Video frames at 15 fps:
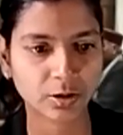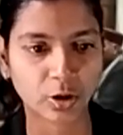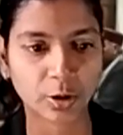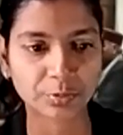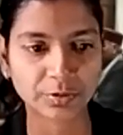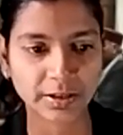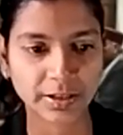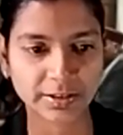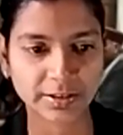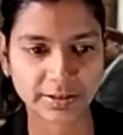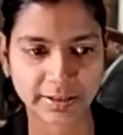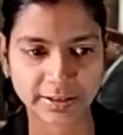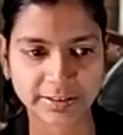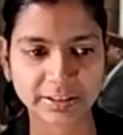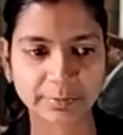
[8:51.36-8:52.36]
Option A is
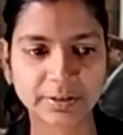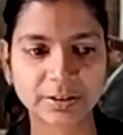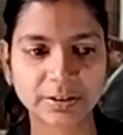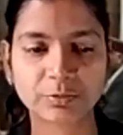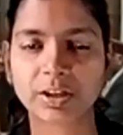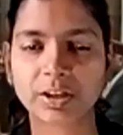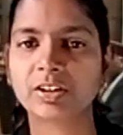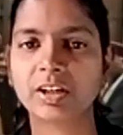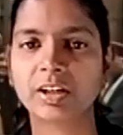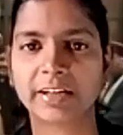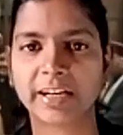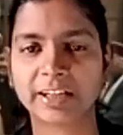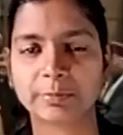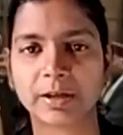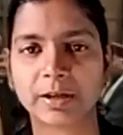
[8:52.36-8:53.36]
correct. That means we are on the
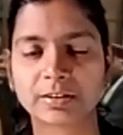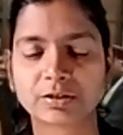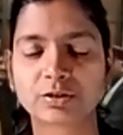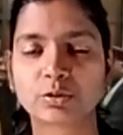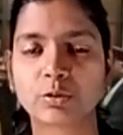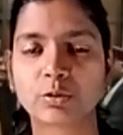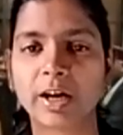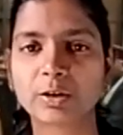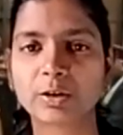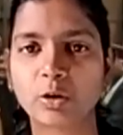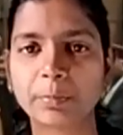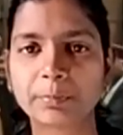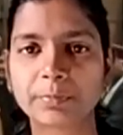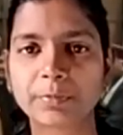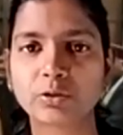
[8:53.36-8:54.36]
right path. So I
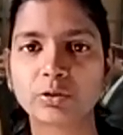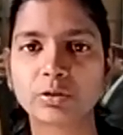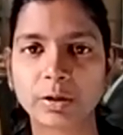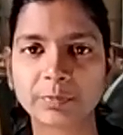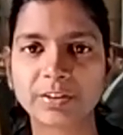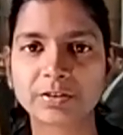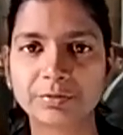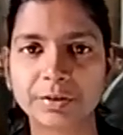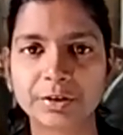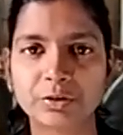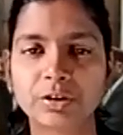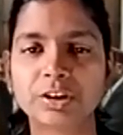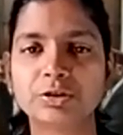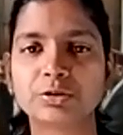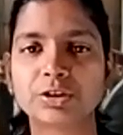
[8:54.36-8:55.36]
hope you love this
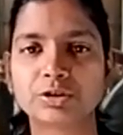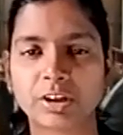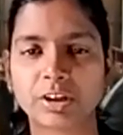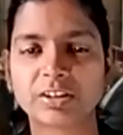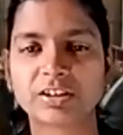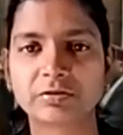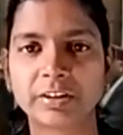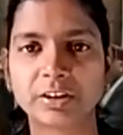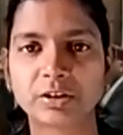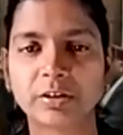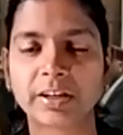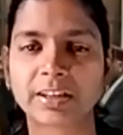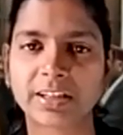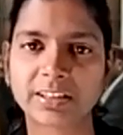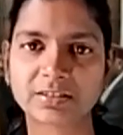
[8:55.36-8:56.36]
video, you enjoy this video
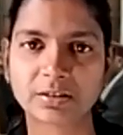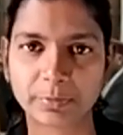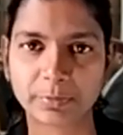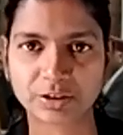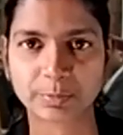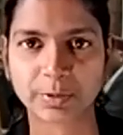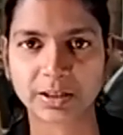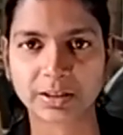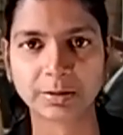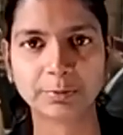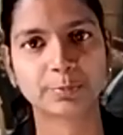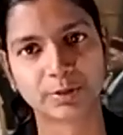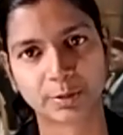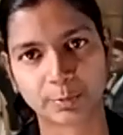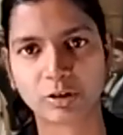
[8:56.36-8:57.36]
and gain some perspective,
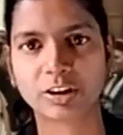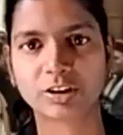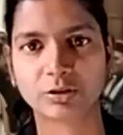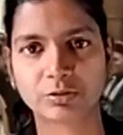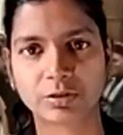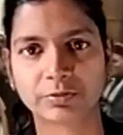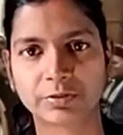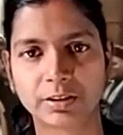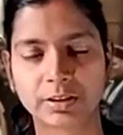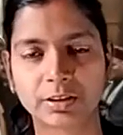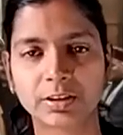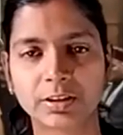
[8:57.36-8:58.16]
some knowledge out of it.